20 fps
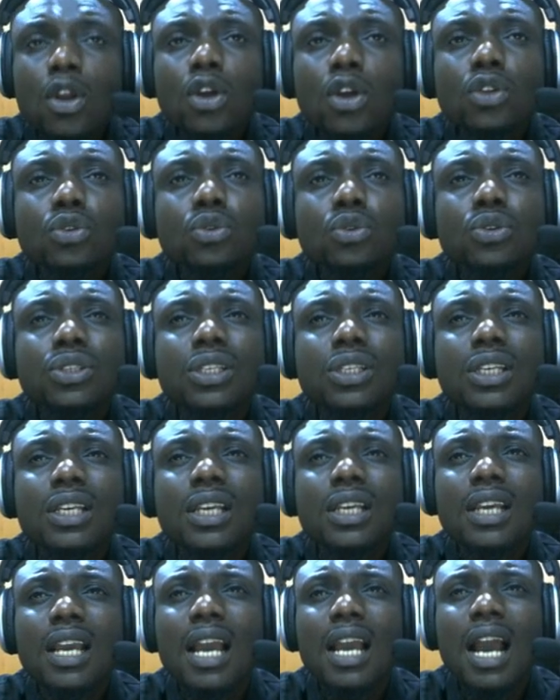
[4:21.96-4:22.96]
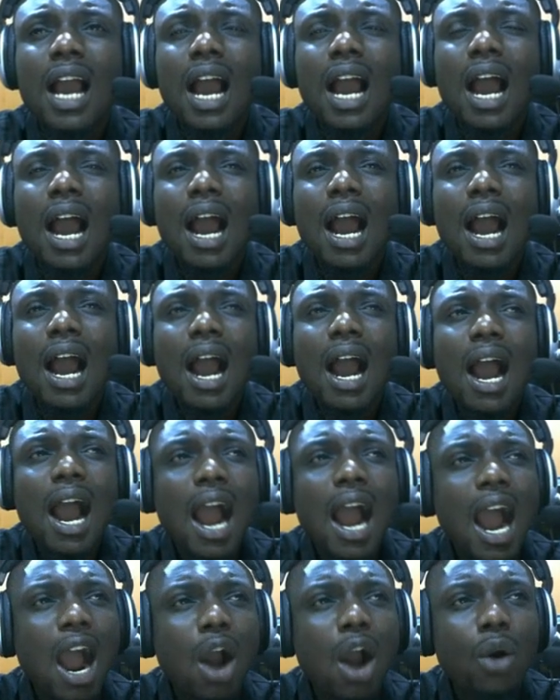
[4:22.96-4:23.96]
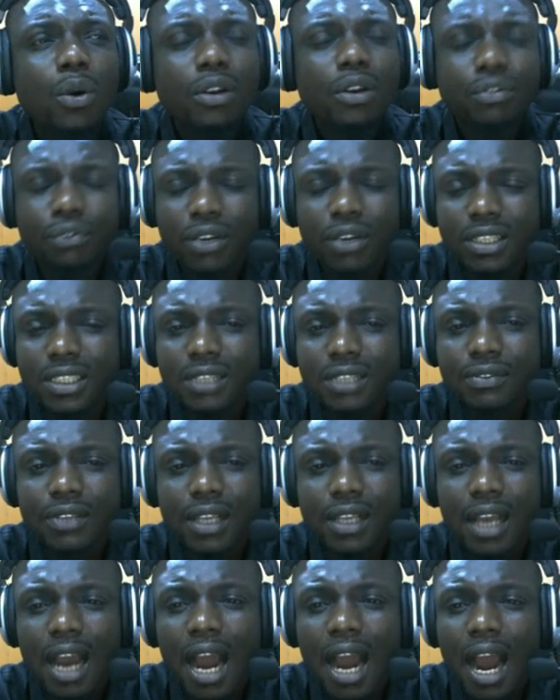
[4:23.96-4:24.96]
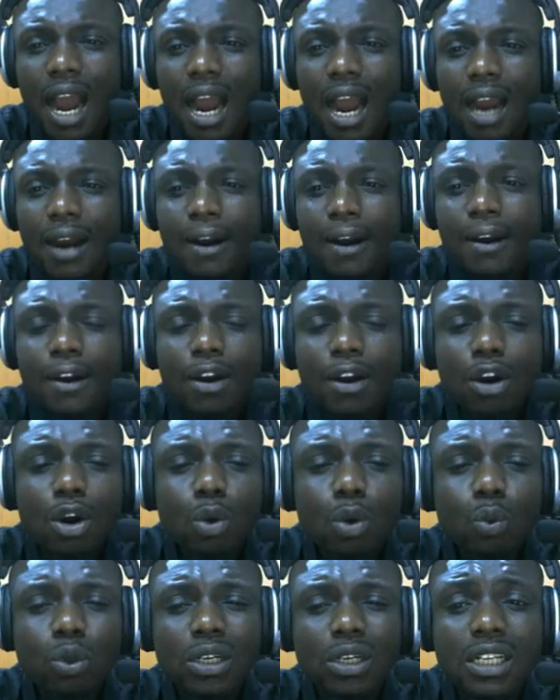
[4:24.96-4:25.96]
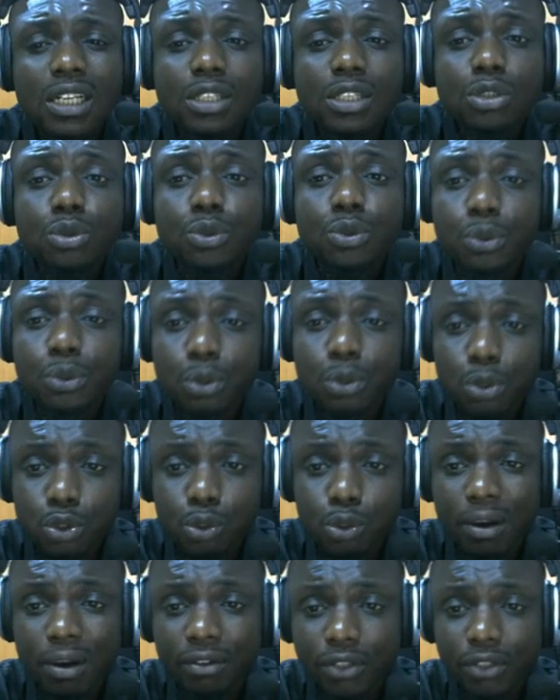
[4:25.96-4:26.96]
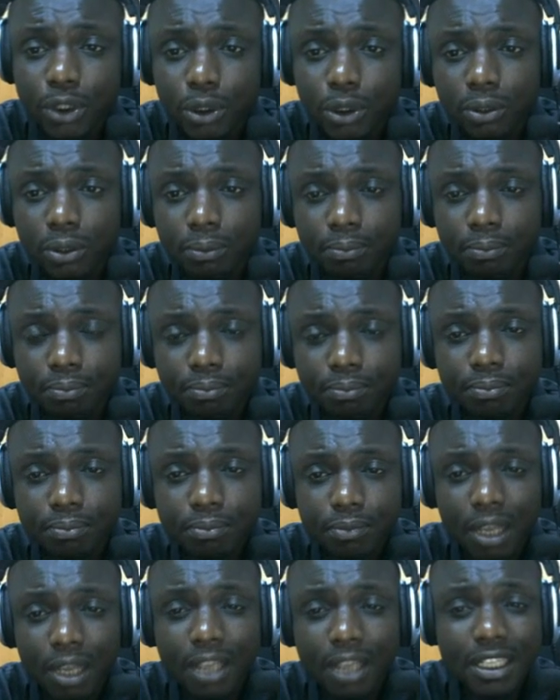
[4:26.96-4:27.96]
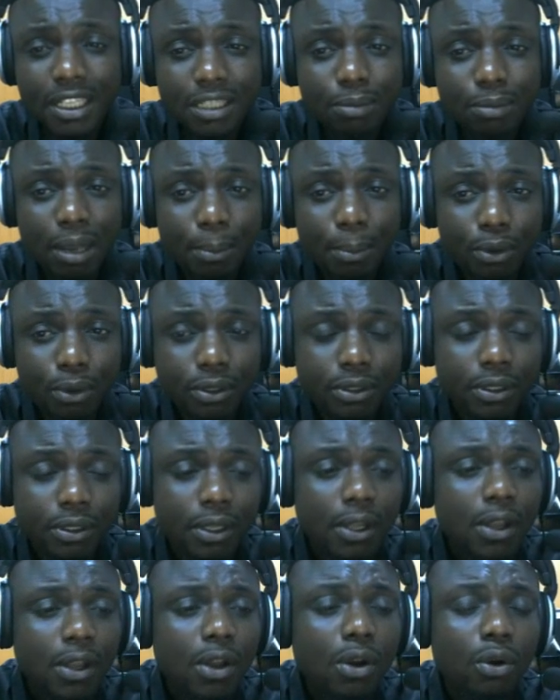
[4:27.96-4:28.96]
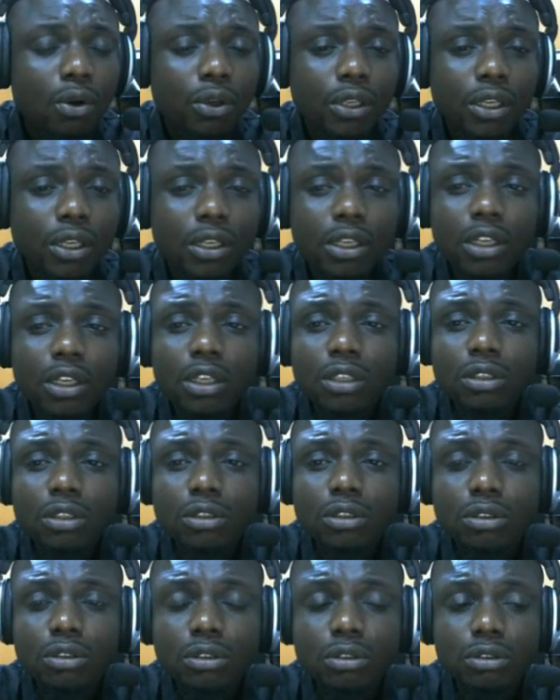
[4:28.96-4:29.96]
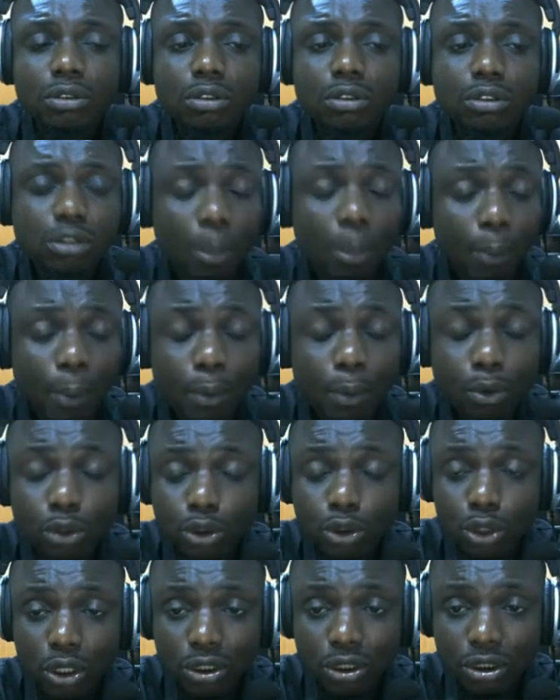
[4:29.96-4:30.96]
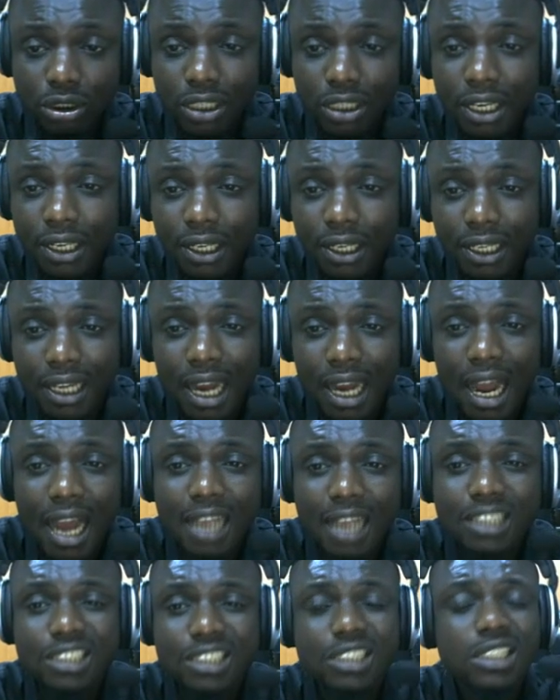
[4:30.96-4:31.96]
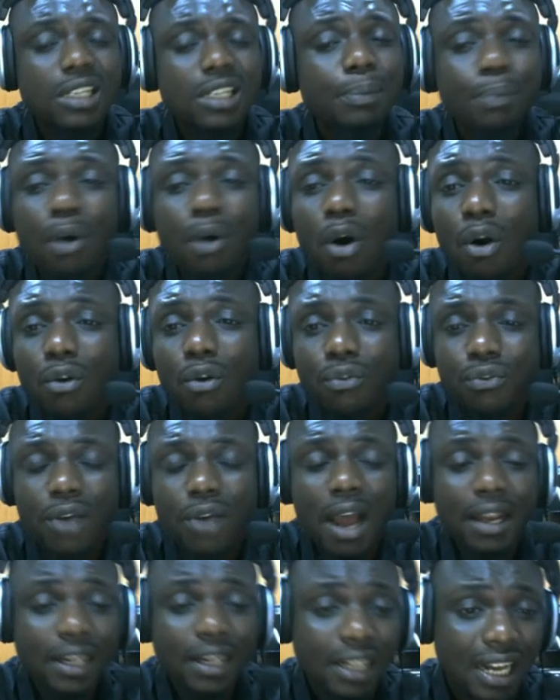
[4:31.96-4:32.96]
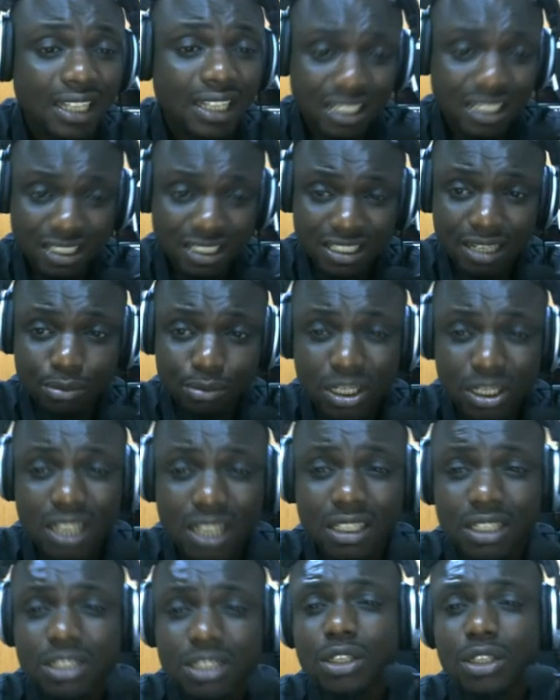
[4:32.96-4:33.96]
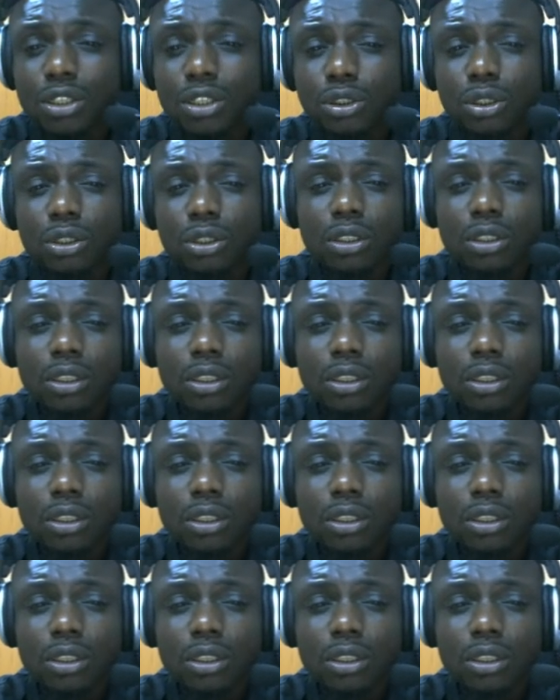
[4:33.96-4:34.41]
to see how effective they are with little to no supervision. Are you getting my point? Okay, some people could just stay in the car, sleep off, and the car takes them to their destination.